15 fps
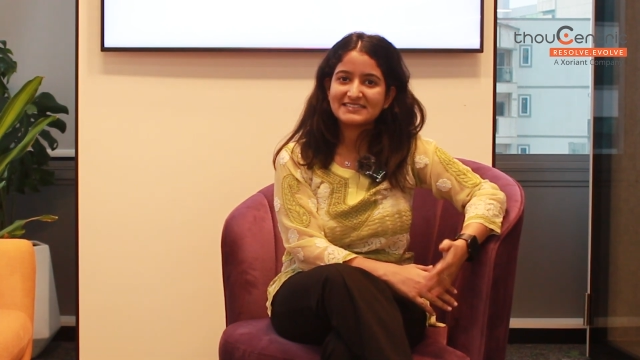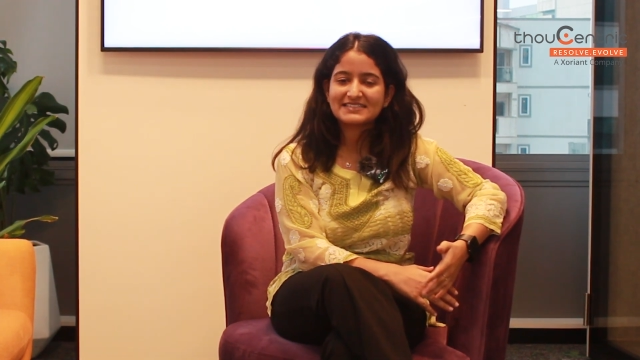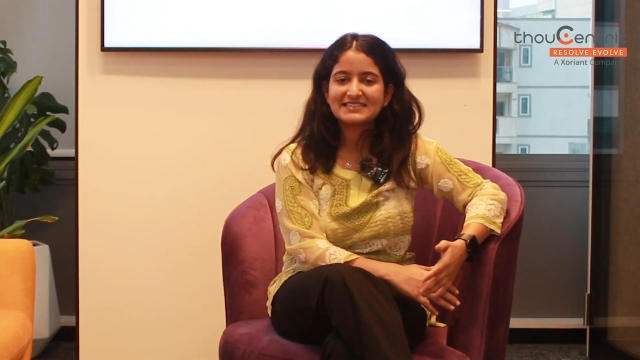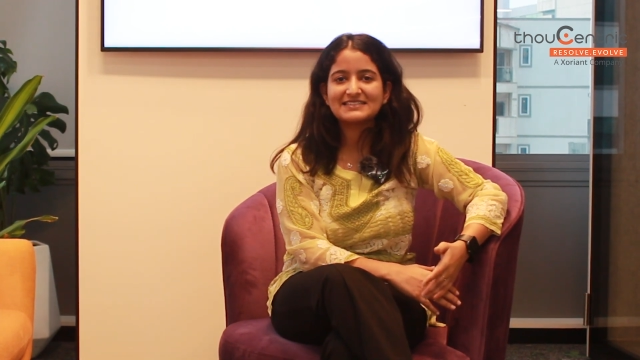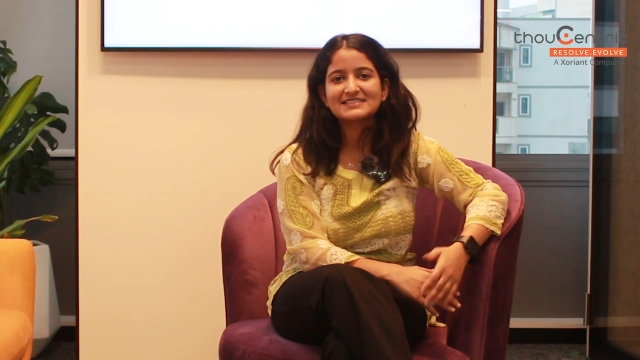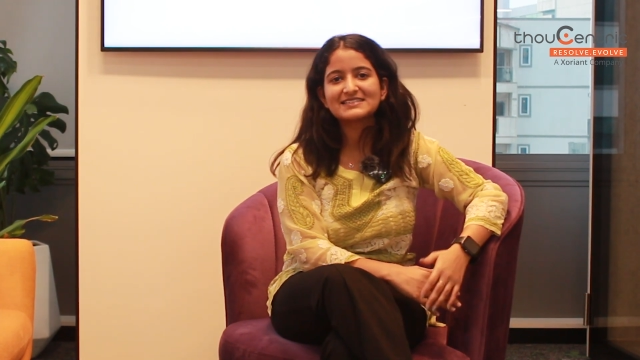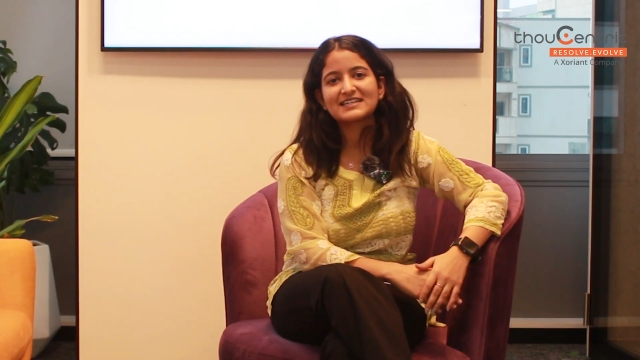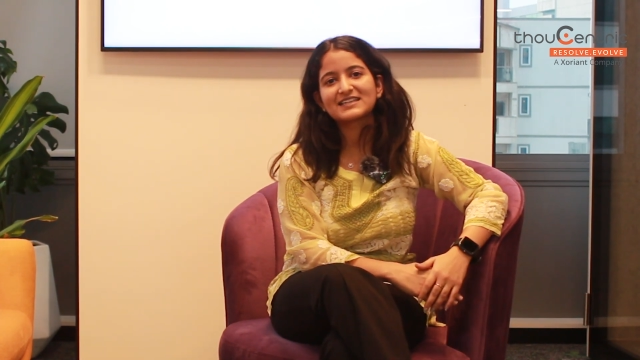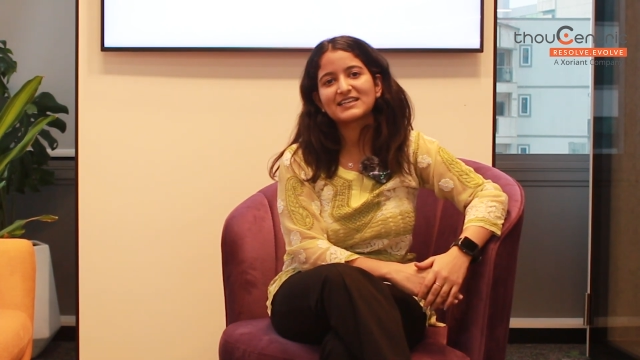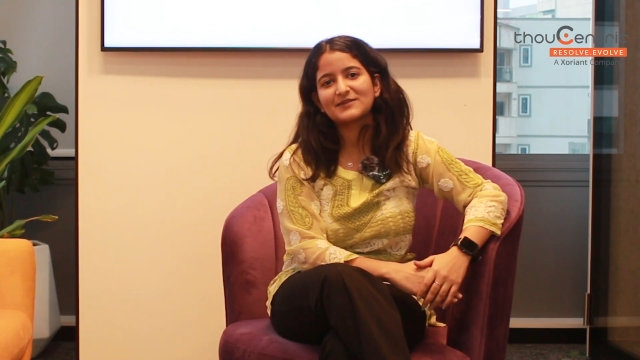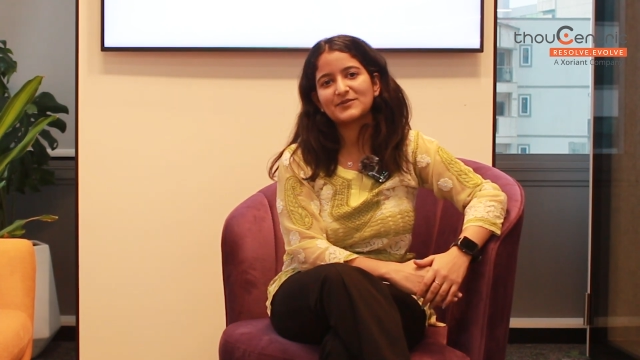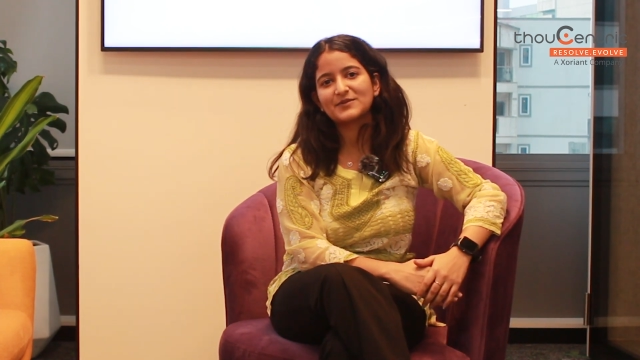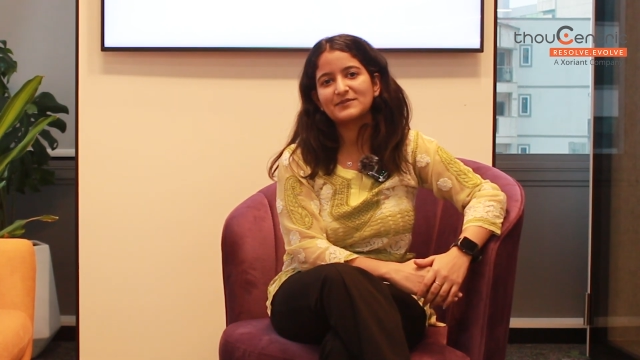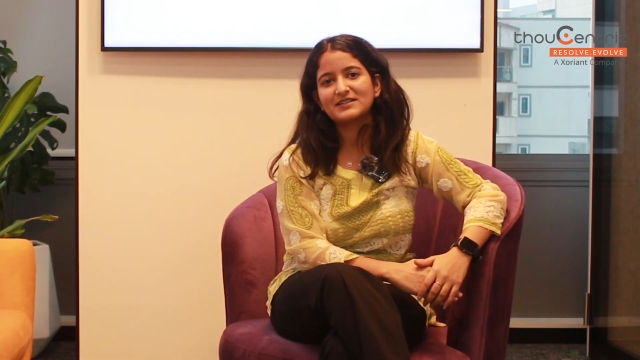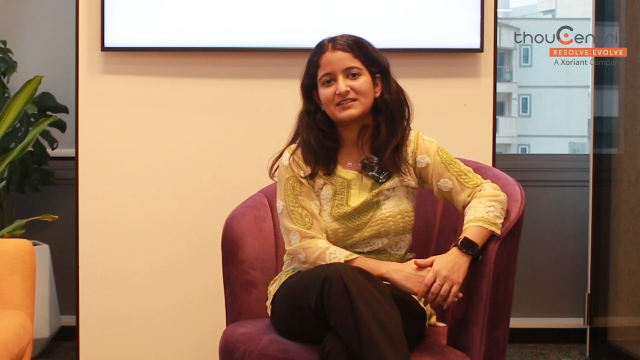skills and
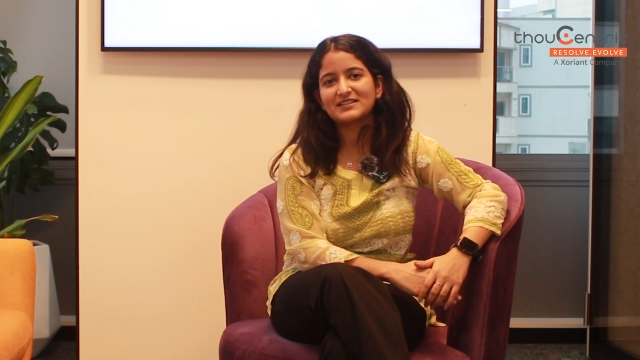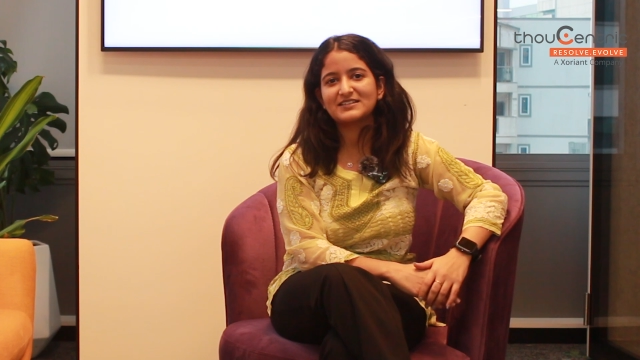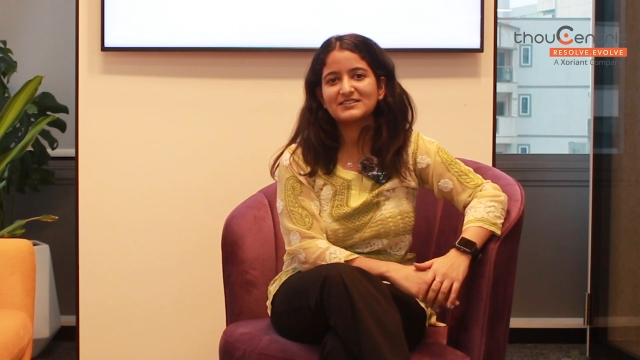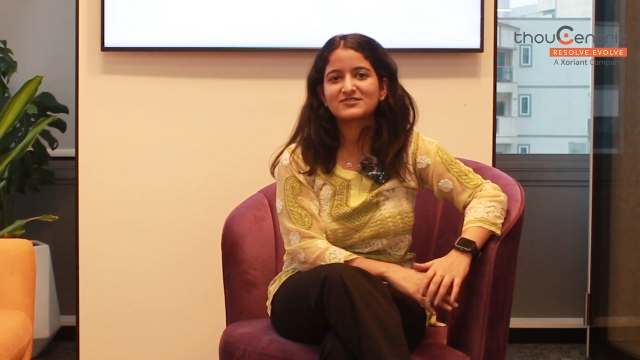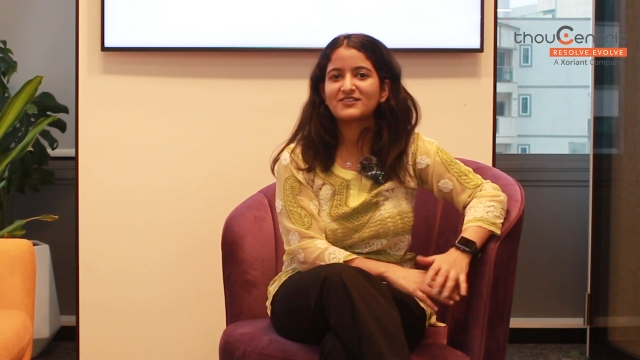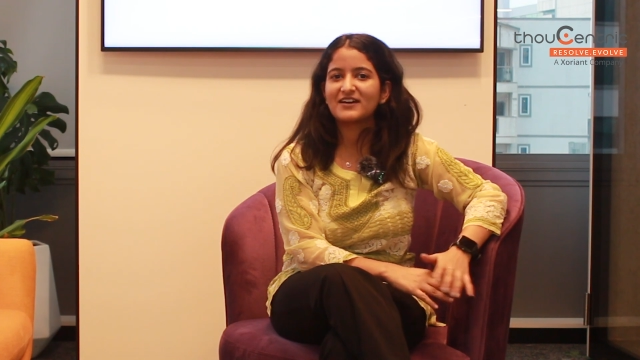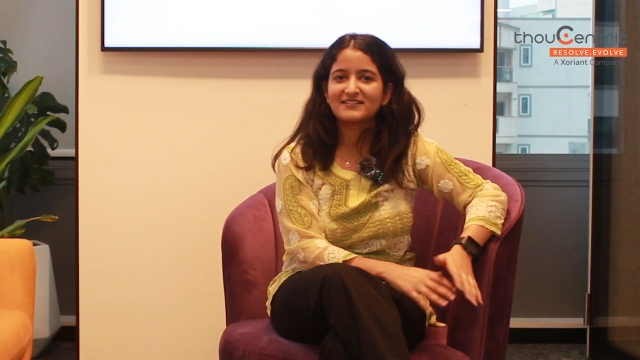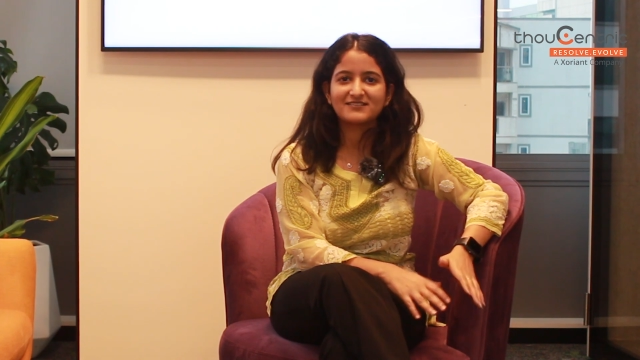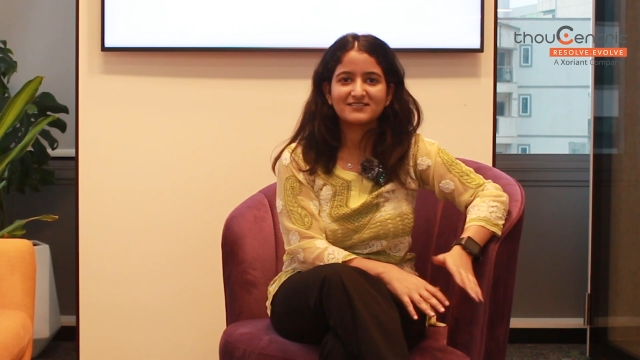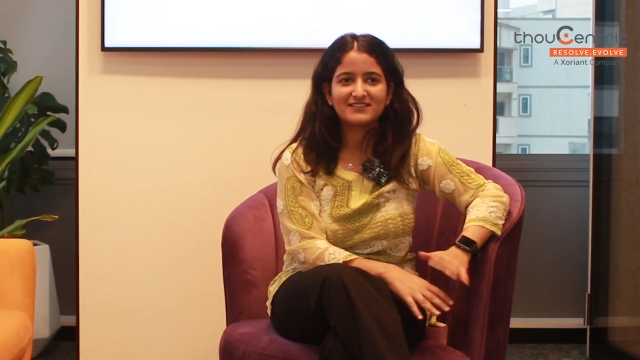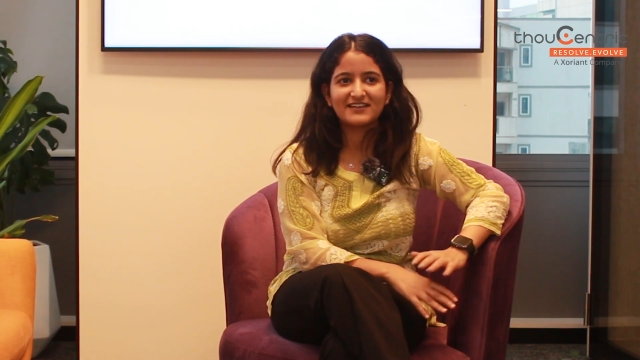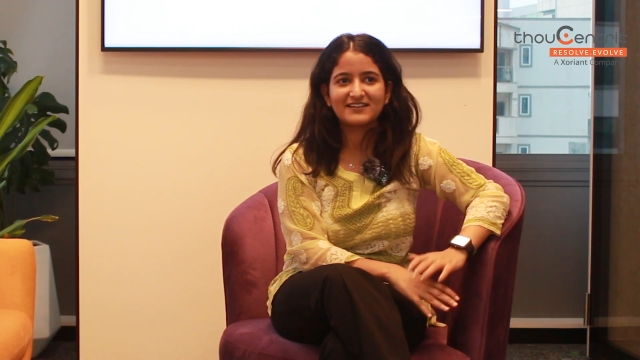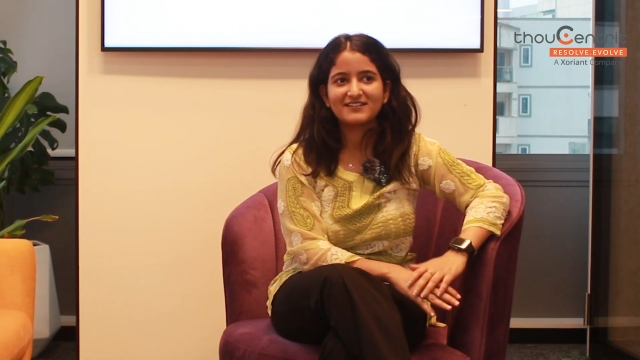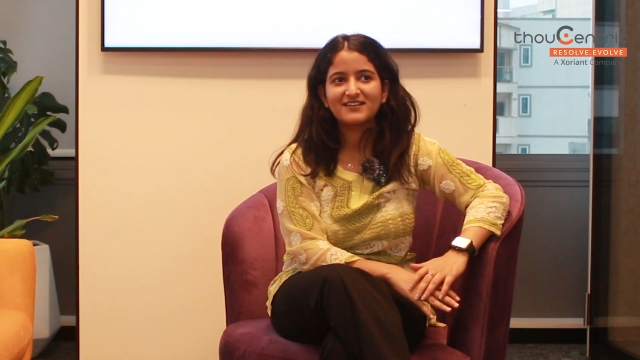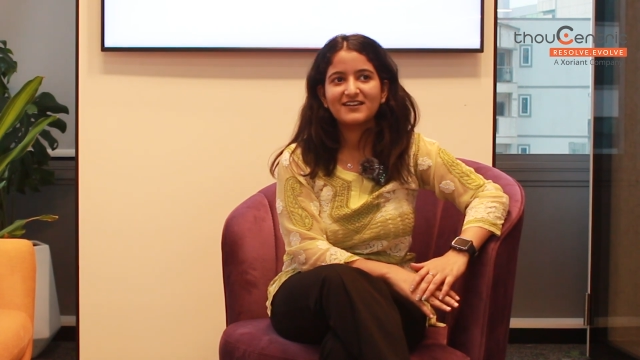capabilities rather
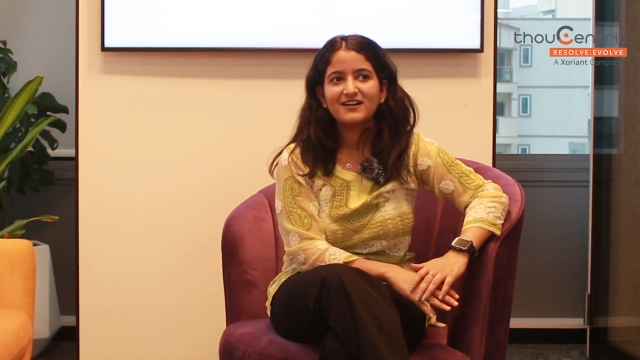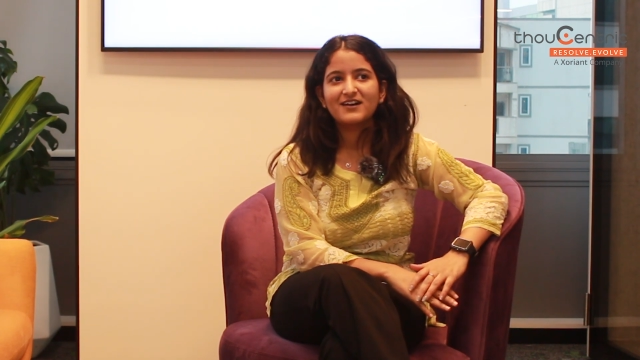than